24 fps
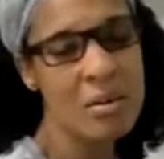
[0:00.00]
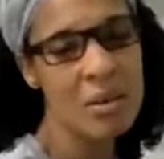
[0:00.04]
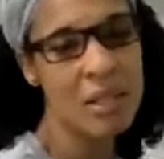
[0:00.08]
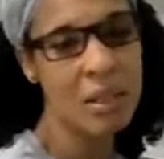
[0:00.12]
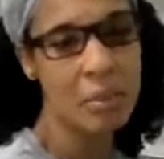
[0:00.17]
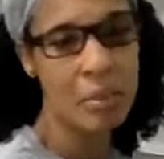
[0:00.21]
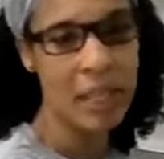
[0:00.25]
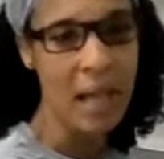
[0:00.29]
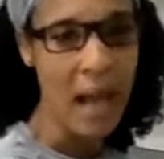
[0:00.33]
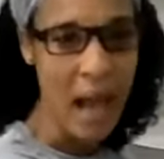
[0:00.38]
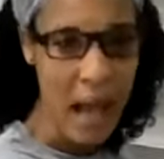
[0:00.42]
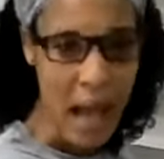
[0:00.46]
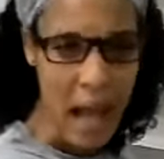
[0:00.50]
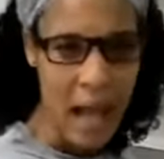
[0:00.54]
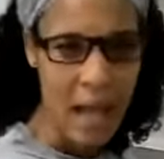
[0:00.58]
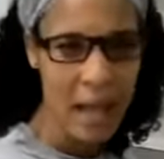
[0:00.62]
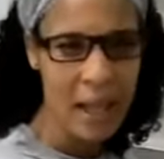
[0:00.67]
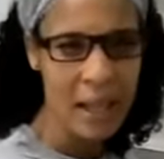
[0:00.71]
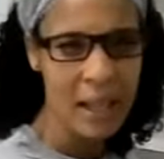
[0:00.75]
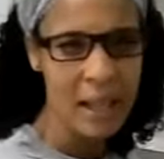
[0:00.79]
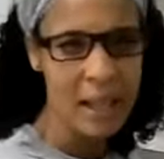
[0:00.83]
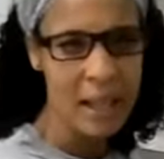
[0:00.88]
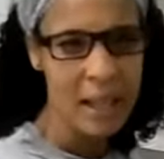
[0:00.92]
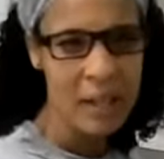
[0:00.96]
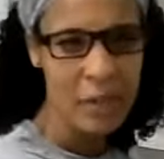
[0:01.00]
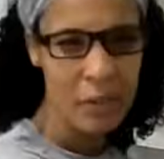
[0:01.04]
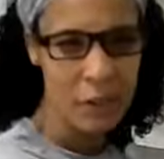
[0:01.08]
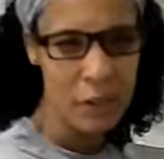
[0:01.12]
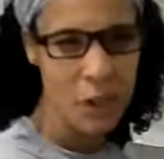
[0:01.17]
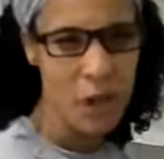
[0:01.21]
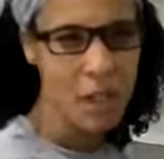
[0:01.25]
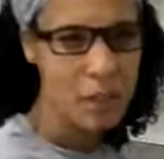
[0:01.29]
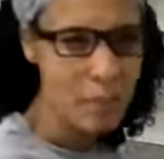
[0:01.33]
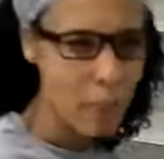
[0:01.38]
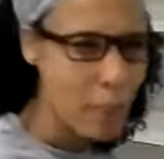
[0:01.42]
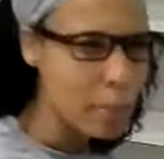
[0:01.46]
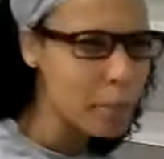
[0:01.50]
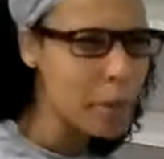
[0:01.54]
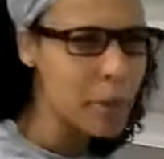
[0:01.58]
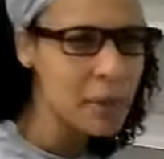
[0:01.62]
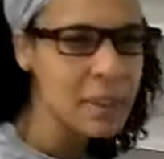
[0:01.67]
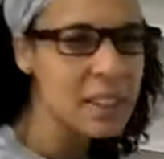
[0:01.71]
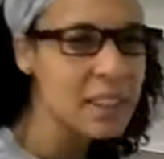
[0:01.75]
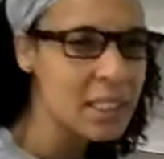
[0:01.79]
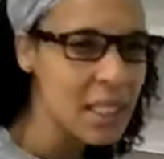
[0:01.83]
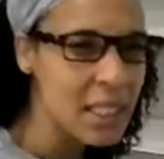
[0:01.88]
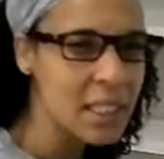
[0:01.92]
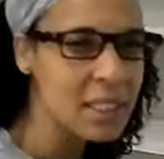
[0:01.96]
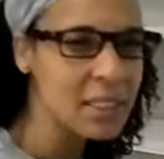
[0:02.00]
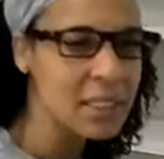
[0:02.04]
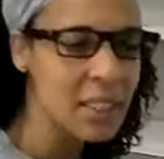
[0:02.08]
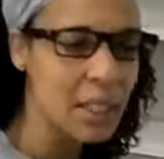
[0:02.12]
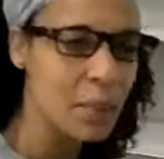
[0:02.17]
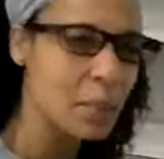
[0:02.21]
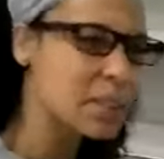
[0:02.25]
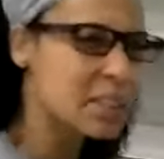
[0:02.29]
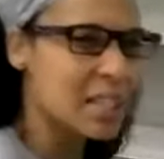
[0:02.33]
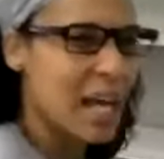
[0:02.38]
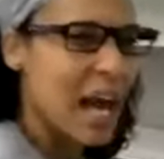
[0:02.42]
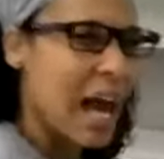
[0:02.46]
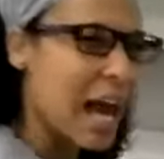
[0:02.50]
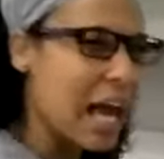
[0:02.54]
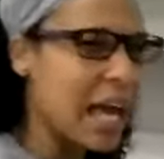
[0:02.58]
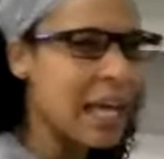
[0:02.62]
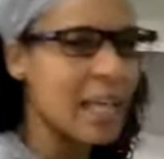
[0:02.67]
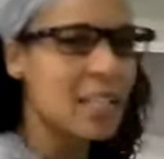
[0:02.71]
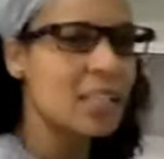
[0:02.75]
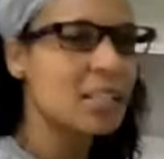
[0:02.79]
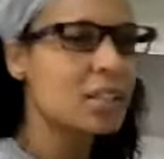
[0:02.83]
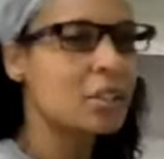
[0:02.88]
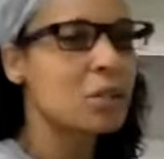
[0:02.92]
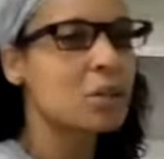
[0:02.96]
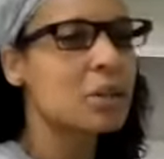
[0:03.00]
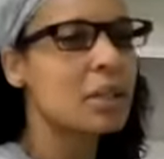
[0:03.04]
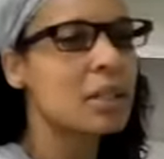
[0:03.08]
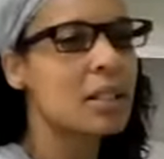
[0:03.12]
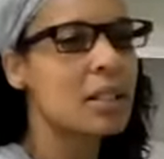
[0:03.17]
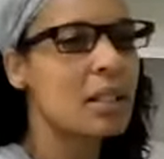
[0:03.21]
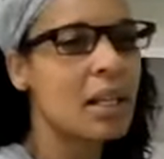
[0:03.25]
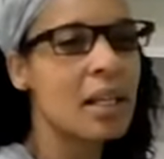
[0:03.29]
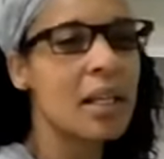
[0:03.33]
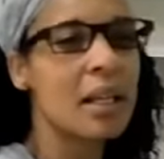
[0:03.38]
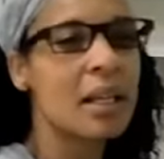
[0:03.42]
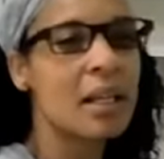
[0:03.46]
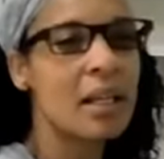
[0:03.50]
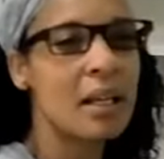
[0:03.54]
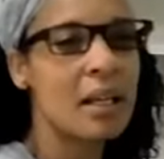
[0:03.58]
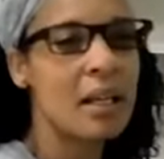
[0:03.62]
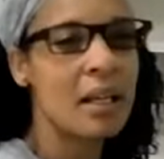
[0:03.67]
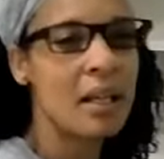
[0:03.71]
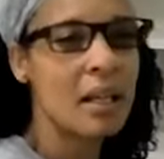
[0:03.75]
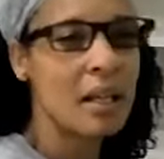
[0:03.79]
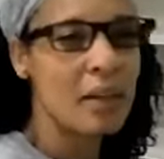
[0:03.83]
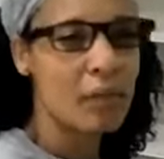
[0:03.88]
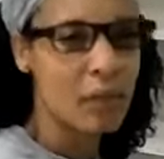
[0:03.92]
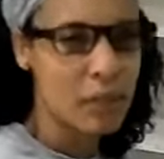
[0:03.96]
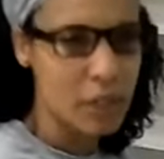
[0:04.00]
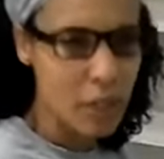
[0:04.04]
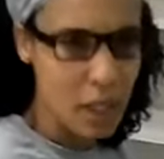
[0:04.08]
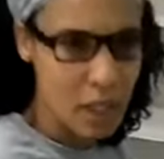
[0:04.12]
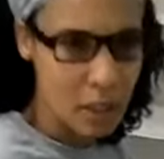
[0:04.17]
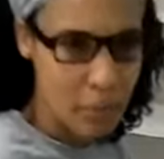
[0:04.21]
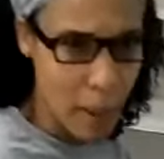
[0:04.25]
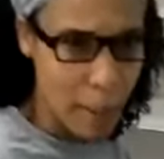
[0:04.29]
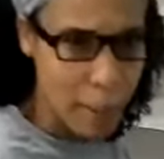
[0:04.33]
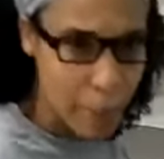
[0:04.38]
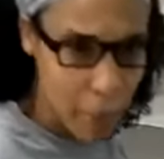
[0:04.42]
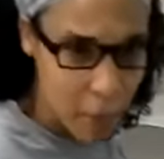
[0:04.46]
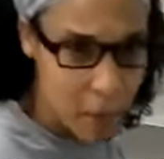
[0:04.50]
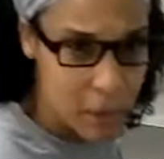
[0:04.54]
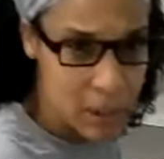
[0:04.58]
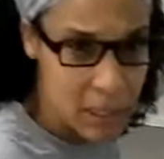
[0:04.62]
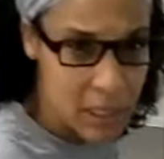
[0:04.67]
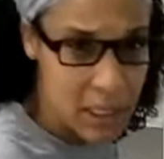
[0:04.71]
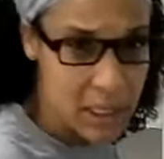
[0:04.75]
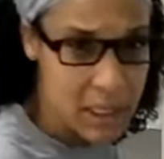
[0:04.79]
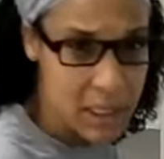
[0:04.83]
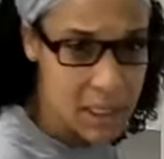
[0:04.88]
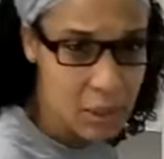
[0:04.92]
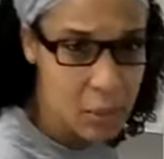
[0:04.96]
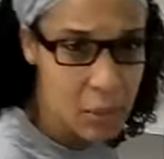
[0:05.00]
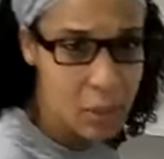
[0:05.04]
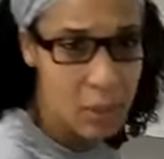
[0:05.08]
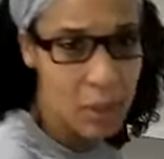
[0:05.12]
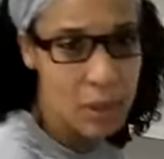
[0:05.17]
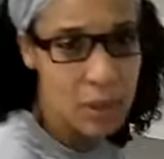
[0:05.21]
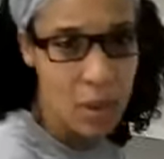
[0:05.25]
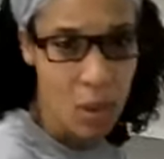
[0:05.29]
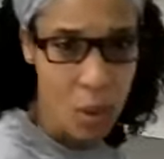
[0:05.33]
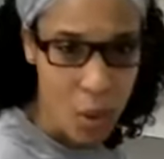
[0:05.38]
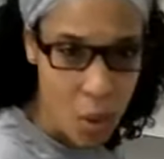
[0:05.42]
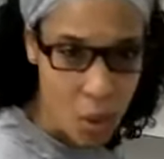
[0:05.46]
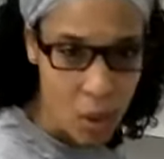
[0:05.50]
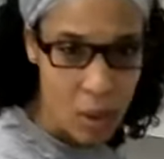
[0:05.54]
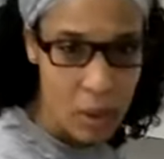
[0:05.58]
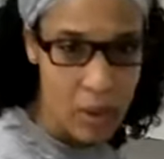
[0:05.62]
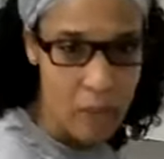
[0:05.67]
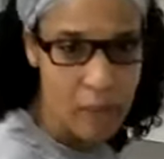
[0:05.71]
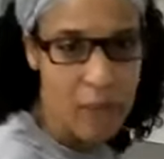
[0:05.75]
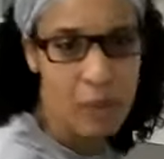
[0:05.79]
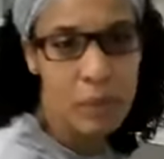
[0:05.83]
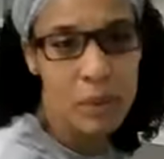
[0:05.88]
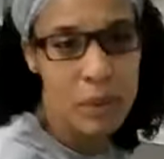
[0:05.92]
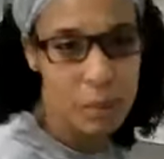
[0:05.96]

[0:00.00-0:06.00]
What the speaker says: Would it be high? We're talking about percents. Like, what's the highest you can get? If we're talking about percents, and we want if it